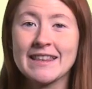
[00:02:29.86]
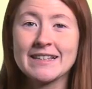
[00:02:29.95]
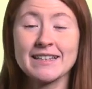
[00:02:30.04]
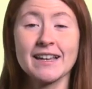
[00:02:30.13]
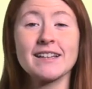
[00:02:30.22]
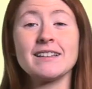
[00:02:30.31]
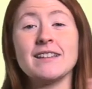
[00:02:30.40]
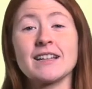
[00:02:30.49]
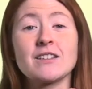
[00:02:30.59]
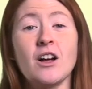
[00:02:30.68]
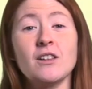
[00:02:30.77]
This site
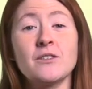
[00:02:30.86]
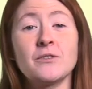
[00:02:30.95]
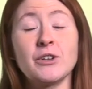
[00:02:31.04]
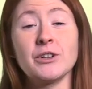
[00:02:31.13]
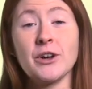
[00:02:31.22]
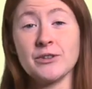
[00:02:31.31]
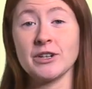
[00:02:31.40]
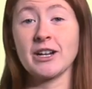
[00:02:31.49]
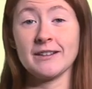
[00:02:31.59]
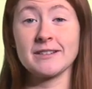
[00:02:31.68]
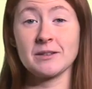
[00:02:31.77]
collects all of your Know Your
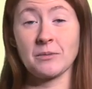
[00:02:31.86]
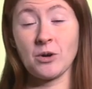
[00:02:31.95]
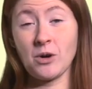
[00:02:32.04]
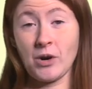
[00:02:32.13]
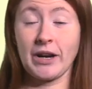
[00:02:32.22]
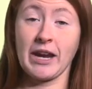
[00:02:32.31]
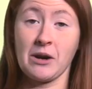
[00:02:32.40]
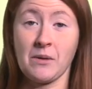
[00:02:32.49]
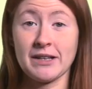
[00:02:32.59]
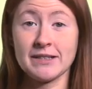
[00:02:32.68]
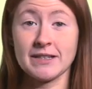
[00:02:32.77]
Customer or
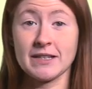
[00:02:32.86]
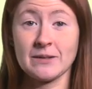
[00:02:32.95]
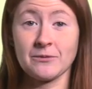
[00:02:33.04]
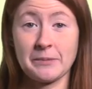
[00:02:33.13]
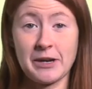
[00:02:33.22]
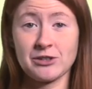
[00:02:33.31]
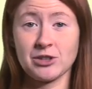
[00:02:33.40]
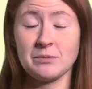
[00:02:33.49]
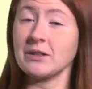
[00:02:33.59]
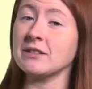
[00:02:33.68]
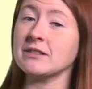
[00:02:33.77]
KYC
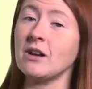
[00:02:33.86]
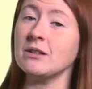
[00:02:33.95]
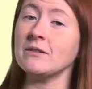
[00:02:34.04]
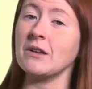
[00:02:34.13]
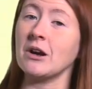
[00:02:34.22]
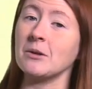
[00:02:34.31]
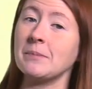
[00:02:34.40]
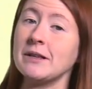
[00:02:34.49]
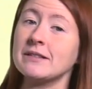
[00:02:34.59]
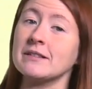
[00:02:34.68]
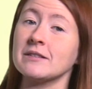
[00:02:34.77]
information because all of the art
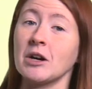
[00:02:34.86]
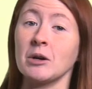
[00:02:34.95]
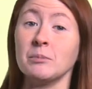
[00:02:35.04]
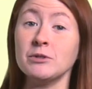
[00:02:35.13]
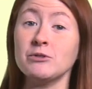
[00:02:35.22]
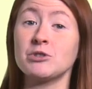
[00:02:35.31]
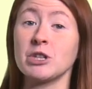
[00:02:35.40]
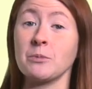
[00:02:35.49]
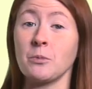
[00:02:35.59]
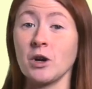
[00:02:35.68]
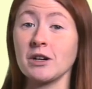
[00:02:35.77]
pieces are blue
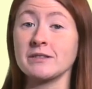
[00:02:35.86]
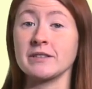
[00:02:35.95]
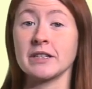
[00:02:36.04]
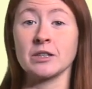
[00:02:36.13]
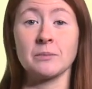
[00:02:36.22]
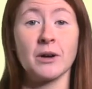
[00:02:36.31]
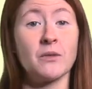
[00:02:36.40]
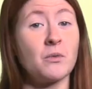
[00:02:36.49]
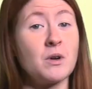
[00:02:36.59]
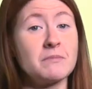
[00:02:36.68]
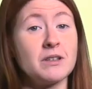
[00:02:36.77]
chip works that are above
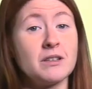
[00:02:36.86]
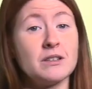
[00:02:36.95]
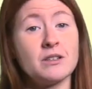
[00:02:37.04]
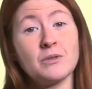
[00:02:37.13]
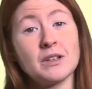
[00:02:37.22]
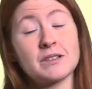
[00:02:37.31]
$1 million.